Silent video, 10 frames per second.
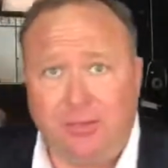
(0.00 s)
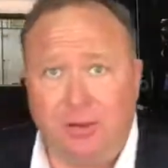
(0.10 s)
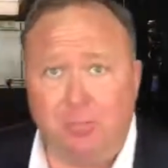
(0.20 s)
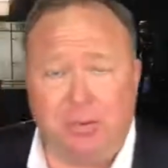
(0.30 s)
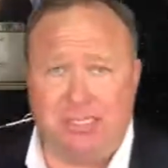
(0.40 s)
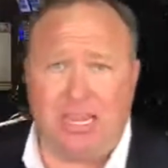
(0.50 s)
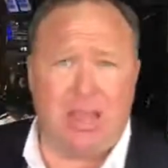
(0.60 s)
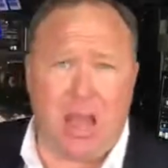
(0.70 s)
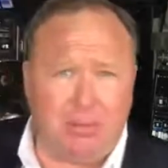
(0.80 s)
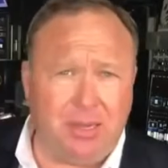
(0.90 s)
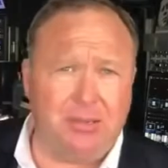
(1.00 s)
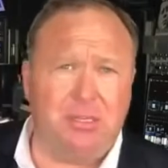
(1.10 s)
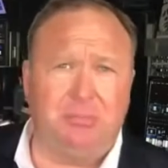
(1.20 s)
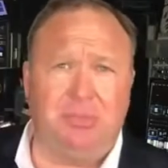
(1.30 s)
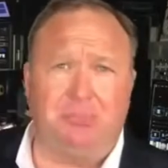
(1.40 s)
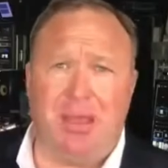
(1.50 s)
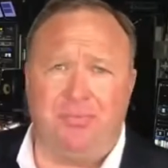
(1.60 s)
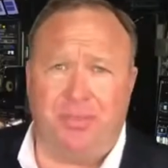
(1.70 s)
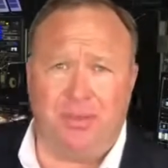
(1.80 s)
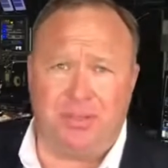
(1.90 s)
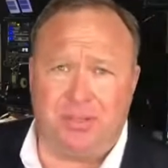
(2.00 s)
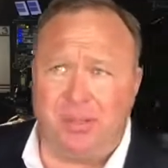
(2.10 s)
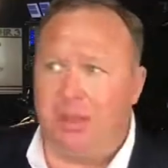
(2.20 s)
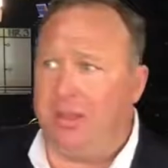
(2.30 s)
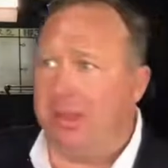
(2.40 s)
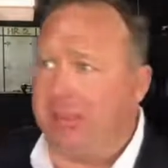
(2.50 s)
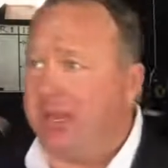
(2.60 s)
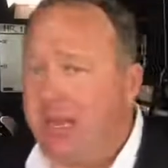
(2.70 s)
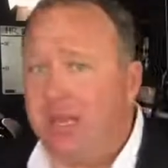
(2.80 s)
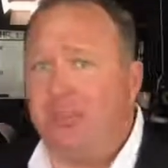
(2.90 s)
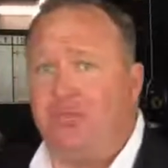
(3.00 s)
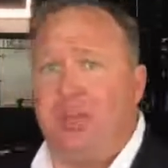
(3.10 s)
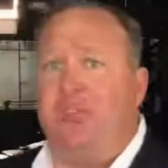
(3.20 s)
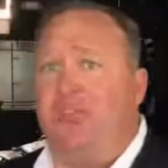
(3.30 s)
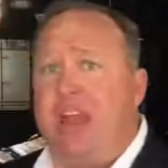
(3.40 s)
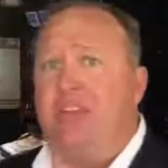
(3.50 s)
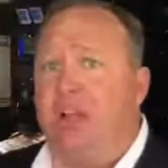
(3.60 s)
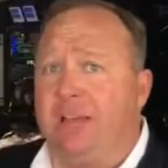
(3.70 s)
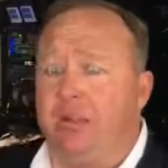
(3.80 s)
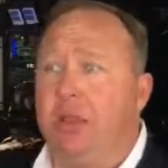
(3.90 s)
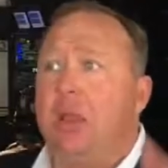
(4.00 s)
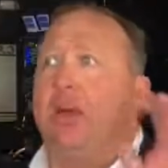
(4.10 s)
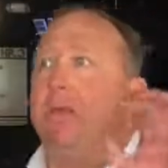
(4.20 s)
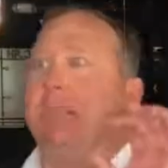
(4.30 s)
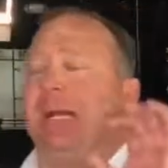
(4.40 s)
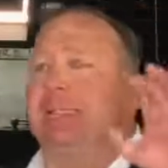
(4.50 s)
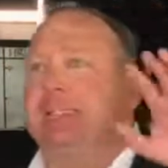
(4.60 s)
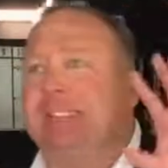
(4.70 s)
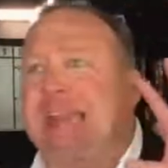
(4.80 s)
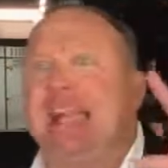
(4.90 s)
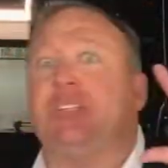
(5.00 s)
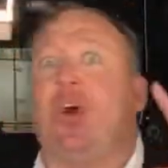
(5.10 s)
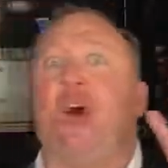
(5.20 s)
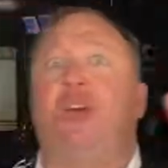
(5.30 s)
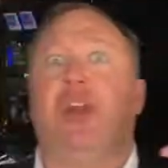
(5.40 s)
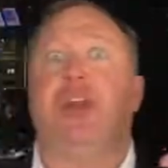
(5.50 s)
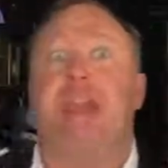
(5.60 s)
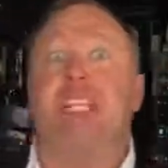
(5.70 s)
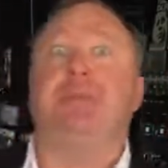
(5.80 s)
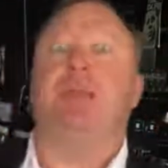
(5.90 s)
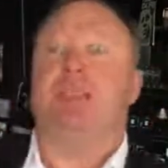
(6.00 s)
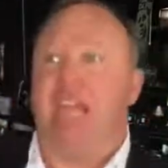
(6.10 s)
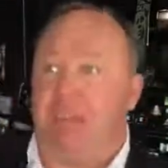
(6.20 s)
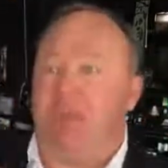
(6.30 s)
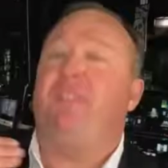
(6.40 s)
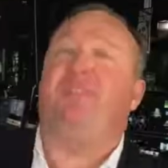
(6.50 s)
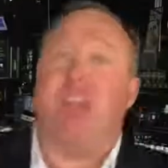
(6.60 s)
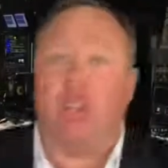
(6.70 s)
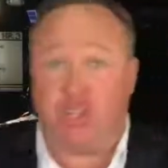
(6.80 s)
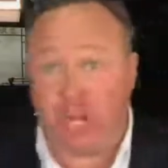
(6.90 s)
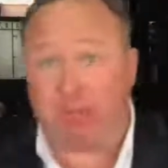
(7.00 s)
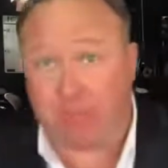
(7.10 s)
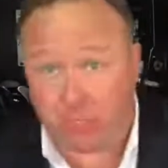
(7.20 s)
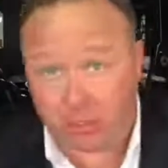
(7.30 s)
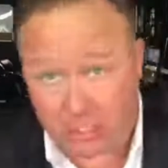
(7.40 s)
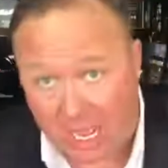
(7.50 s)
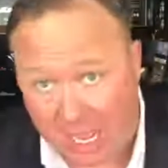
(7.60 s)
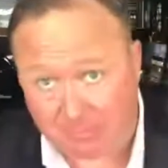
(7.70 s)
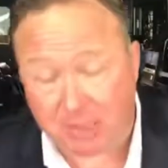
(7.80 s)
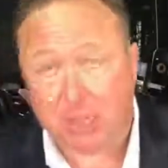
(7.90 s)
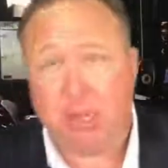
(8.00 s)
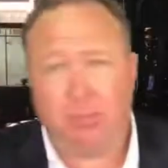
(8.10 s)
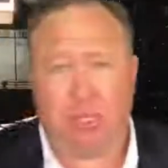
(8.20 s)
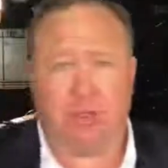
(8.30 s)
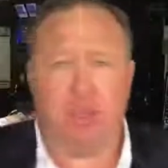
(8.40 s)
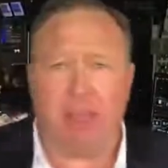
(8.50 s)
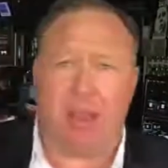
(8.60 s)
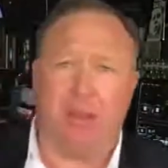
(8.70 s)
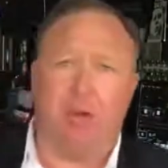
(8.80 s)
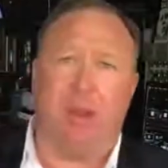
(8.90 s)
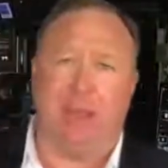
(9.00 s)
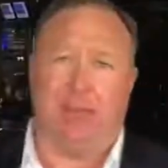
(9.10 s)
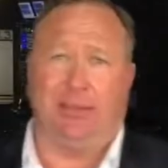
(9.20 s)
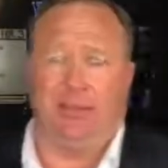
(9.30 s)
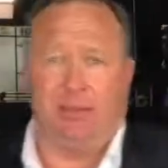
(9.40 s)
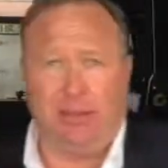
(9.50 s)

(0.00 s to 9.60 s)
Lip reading: They're openly saying communism and pedophilia is good. I mean, it is just next level. But that's all their desperate attempt to finish up their job because humanity awakened.